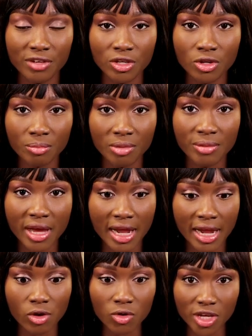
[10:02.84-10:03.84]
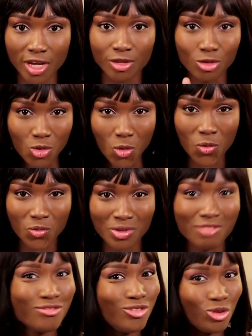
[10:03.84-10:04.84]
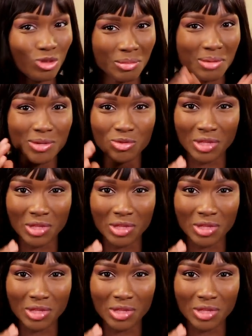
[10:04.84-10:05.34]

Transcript: feeding your baby and you're like, okay, no, even though some babies